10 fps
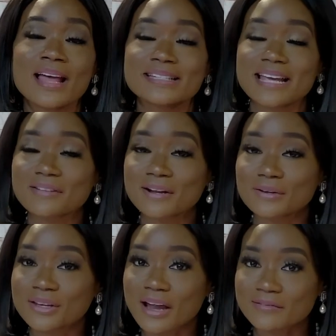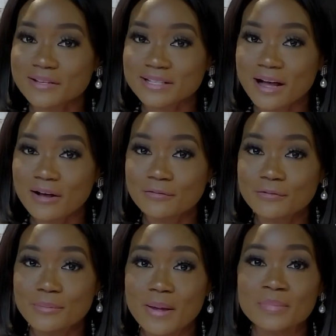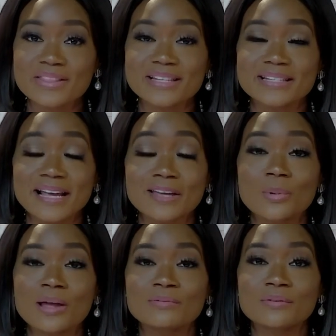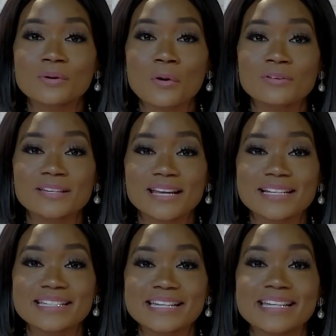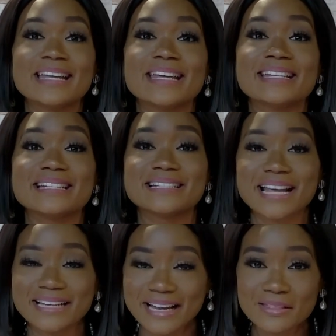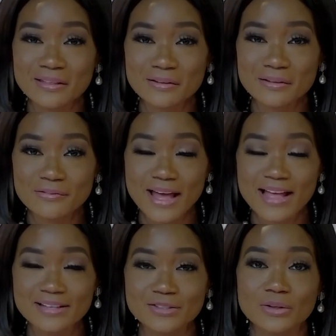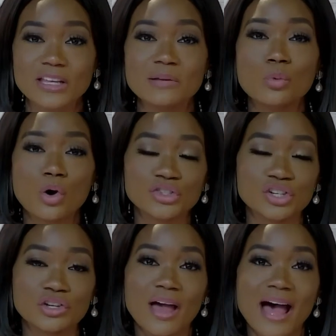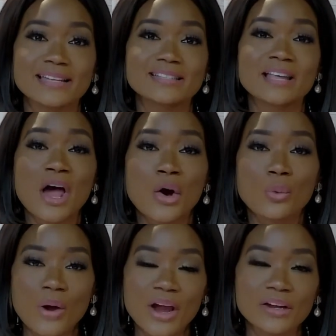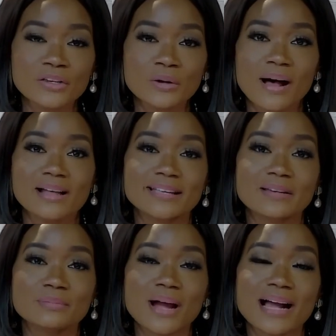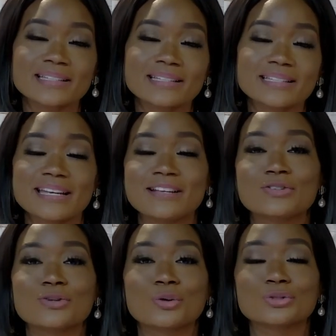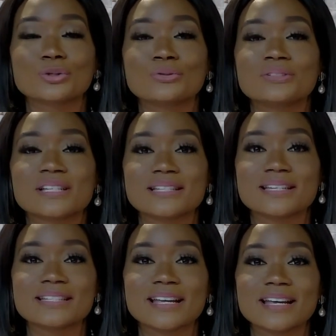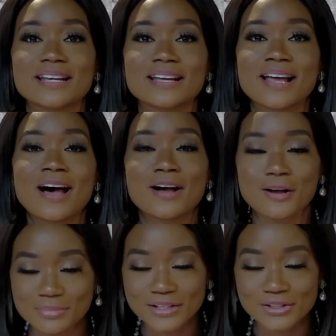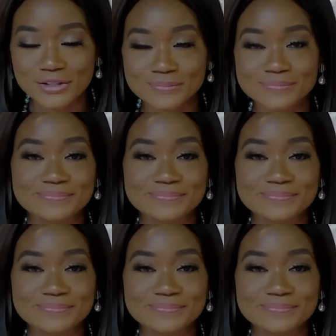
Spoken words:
Take very good care of yourself. Remember, the second wave of COVID-19 is deadlier than the first, so keep washing your hands, wearing your mask, and practicing social distancing. God bless you.